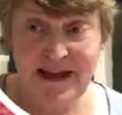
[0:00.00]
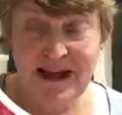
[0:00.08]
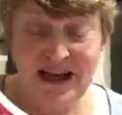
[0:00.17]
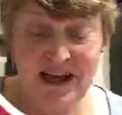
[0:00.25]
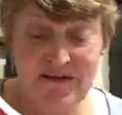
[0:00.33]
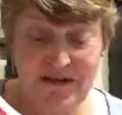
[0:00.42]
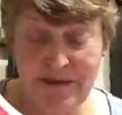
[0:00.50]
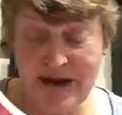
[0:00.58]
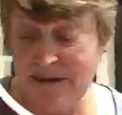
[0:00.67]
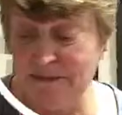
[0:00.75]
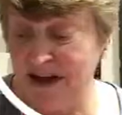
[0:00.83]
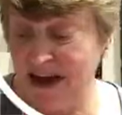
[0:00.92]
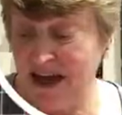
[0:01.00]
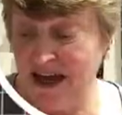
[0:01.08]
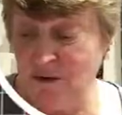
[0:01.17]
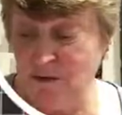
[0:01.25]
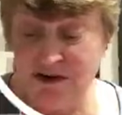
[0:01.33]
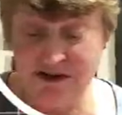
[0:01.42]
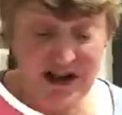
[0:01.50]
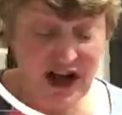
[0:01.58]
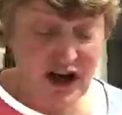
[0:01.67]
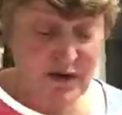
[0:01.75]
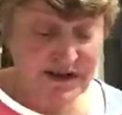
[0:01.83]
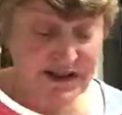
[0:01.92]
Love the paper. It was the
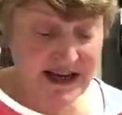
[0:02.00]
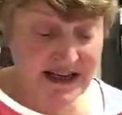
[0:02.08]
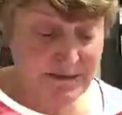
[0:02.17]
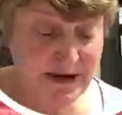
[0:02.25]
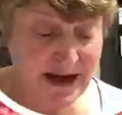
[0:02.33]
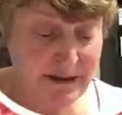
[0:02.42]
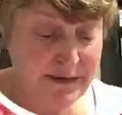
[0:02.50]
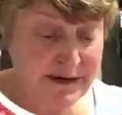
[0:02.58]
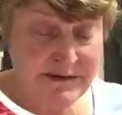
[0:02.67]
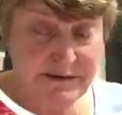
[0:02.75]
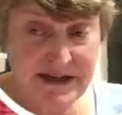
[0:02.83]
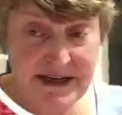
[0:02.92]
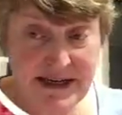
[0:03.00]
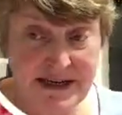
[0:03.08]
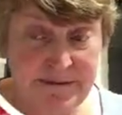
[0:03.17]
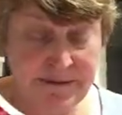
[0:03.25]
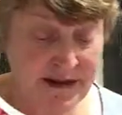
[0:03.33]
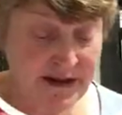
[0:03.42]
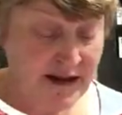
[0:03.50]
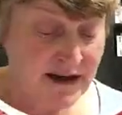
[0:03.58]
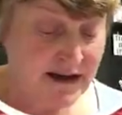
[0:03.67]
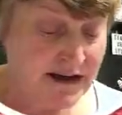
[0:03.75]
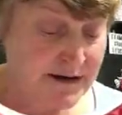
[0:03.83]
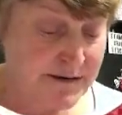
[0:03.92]
Hostess papers, my dear.
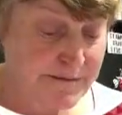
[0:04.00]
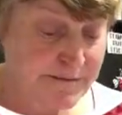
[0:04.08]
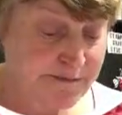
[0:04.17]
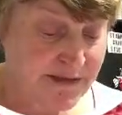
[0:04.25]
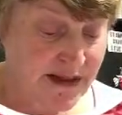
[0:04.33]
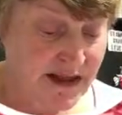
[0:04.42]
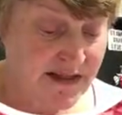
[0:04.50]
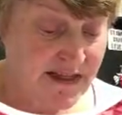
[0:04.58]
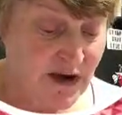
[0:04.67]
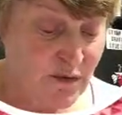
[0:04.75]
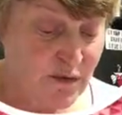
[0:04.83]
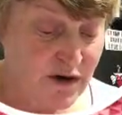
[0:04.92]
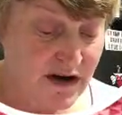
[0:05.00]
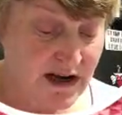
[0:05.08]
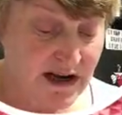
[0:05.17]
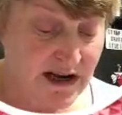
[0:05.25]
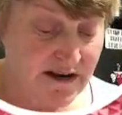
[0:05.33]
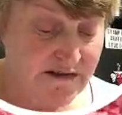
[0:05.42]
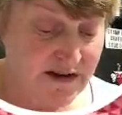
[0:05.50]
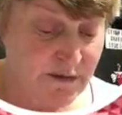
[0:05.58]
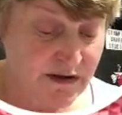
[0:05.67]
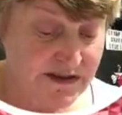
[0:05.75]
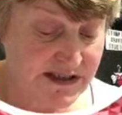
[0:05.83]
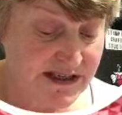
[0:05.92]
They were lovely
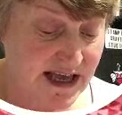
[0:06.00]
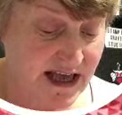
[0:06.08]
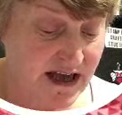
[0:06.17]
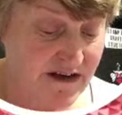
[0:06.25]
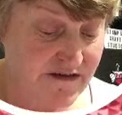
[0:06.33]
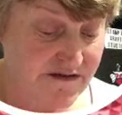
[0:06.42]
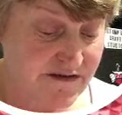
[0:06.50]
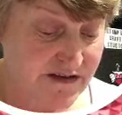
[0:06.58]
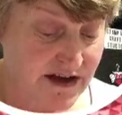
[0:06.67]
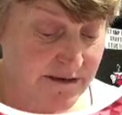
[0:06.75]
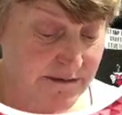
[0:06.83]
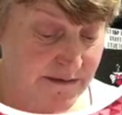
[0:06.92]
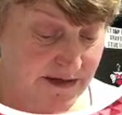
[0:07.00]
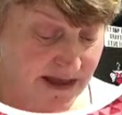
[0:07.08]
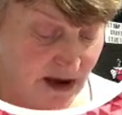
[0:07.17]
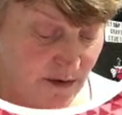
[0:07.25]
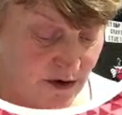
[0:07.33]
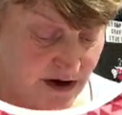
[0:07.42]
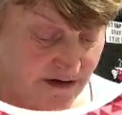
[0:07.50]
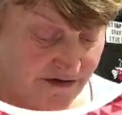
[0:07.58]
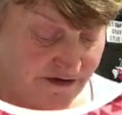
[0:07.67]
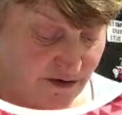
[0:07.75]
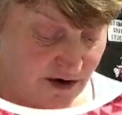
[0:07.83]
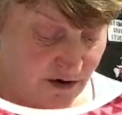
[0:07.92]
ones to have. They were,
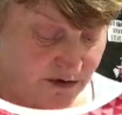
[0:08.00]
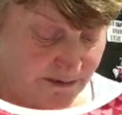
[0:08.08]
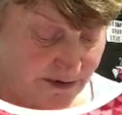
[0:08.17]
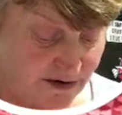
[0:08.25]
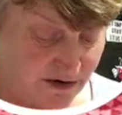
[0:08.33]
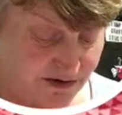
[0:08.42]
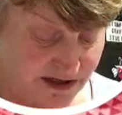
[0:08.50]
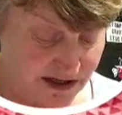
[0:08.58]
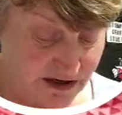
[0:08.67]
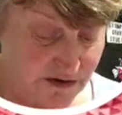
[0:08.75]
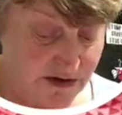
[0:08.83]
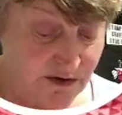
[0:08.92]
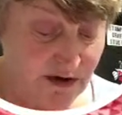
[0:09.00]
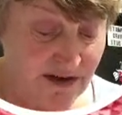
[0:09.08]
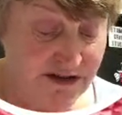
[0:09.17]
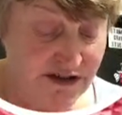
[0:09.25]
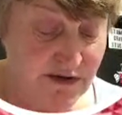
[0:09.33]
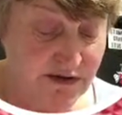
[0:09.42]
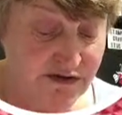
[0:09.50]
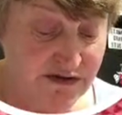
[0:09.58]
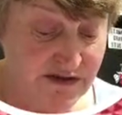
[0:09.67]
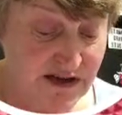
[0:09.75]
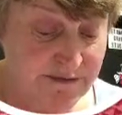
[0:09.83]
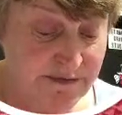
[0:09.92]
if you hold a party, you could, or have a
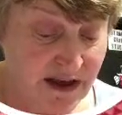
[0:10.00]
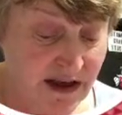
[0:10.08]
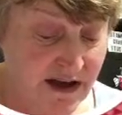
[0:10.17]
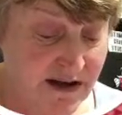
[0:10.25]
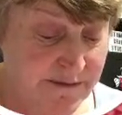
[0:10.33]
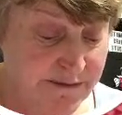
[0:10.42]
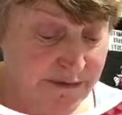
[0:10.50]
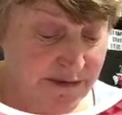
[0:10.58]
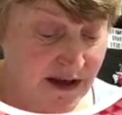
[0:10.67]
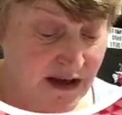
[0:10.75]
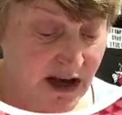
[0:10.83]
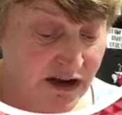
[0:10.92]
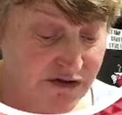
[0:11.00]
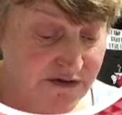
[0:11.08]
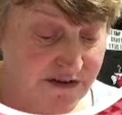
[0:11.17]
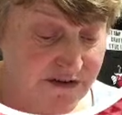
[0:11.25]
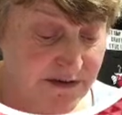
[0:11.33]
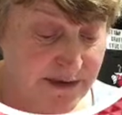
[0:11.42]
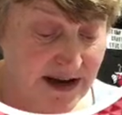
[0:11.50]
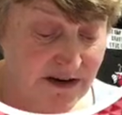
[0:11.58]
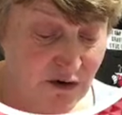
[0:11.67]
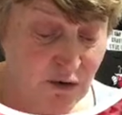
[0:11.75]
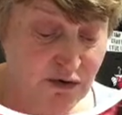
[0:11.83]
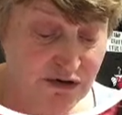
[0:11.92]

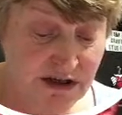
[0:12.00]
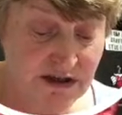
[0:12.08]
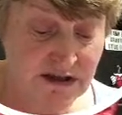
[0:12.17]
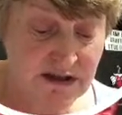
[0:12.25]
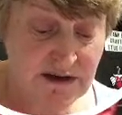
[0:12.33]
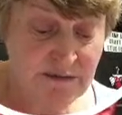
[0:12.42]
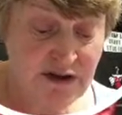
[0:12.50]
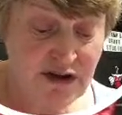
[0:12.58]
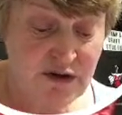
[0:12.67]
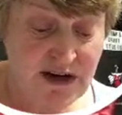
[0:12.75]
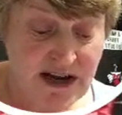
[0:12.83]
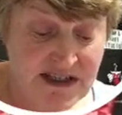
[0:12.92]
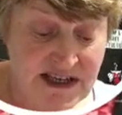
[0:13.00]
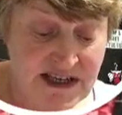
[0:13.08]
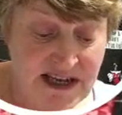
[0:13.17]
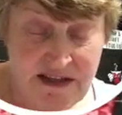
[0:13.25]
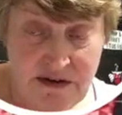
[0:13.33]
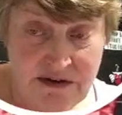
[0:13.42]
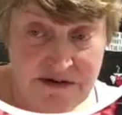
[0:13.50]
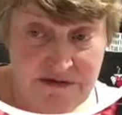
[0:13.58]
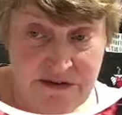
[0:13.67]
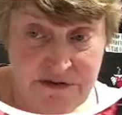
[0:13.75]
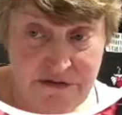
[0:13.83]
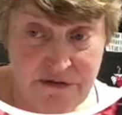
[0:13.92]
£150 order, you could actually get those
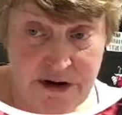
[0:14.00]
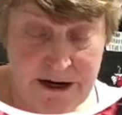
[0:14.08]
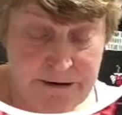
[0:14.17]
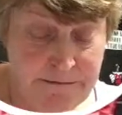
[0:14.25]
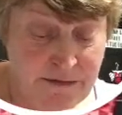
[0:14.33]
for free.